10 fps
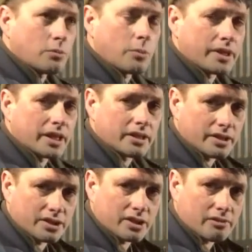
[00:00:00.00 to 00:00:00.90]
what we need in
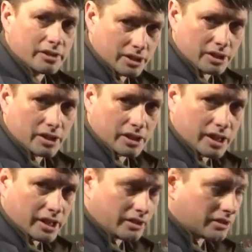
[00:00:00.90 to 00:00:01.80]
this country, in, in
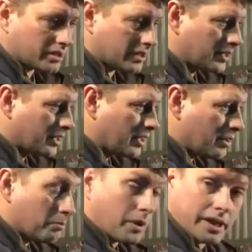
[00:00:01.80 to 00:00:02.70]
England.
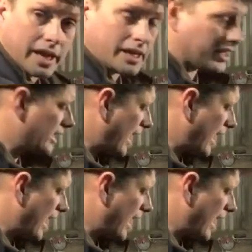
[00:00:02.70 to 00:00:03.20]
But again, in